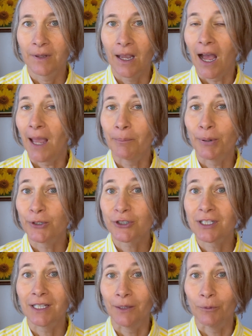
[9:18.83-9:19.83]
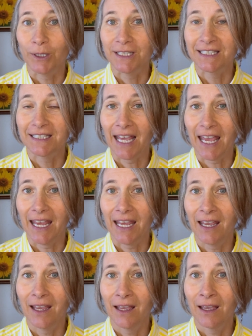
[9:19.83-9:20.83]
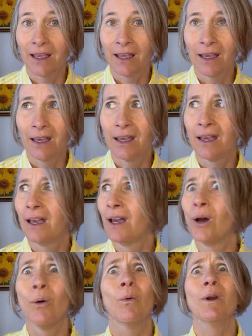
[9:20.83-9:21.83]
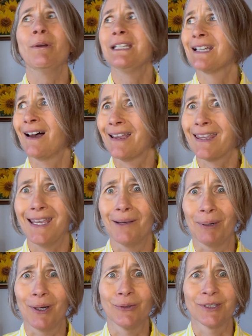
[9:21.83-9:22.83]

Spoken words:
I personally wouldn't say, "What are we talking about?"